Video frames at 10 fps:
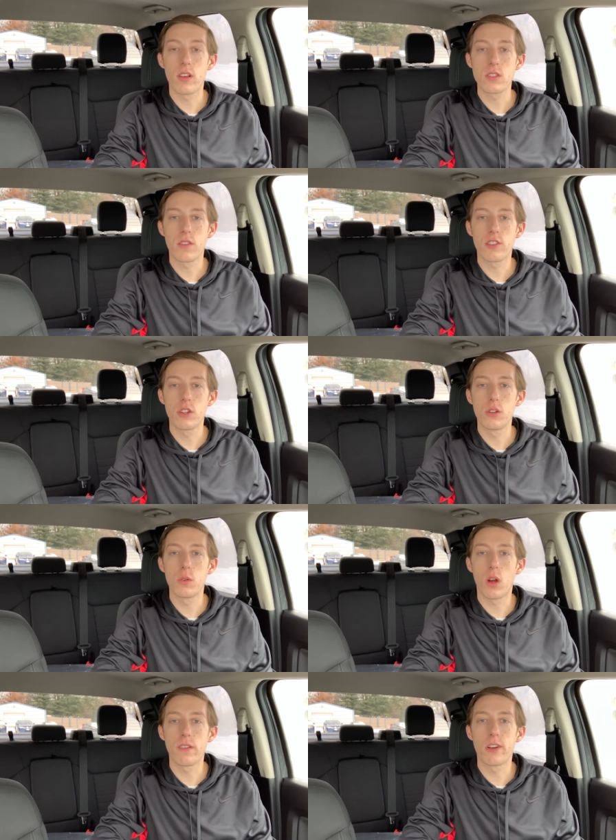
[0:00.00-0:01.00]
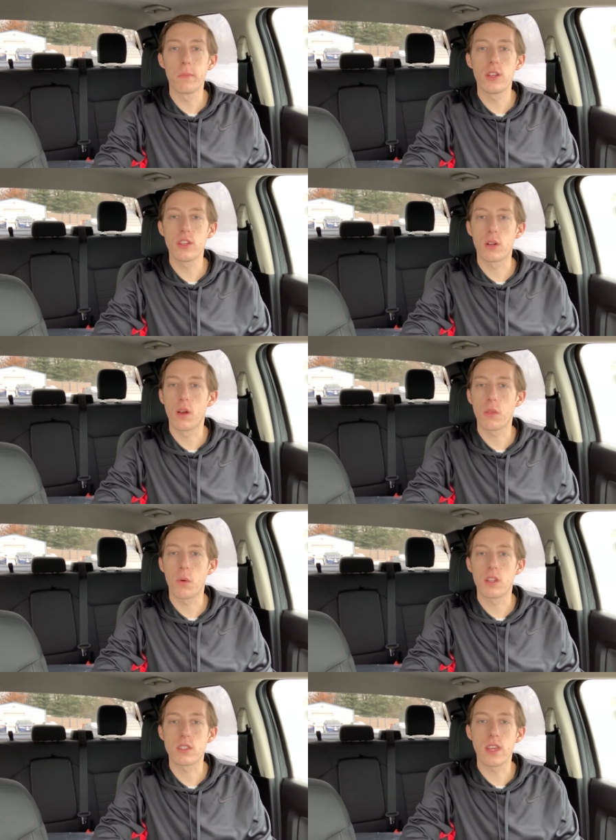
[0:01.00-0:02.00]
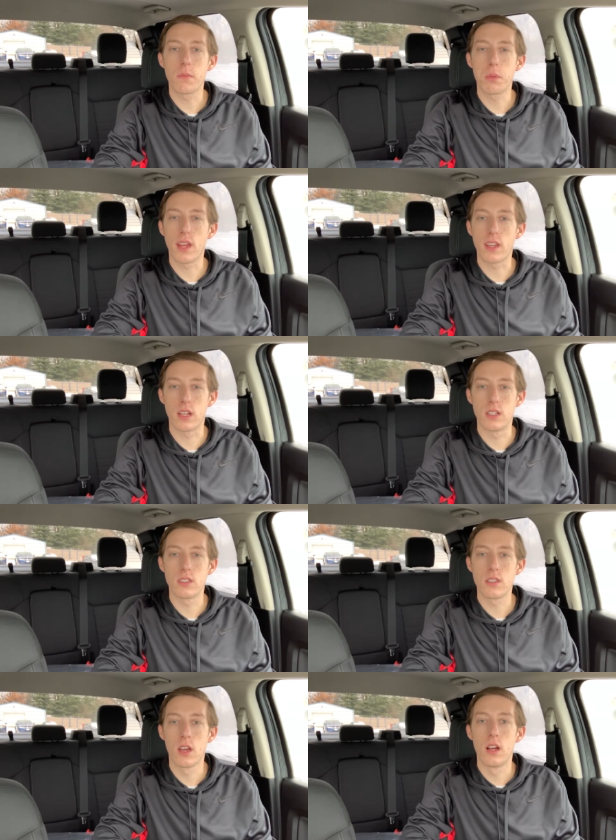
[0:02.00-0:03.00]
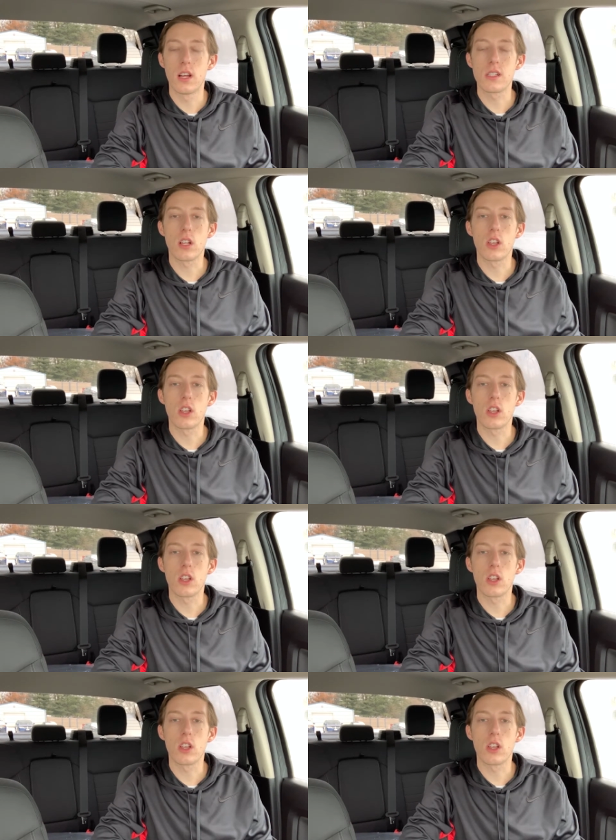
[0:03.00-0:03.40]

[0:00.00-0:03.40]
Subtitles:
those of you who aren't familiar with what a skid plate is, it's a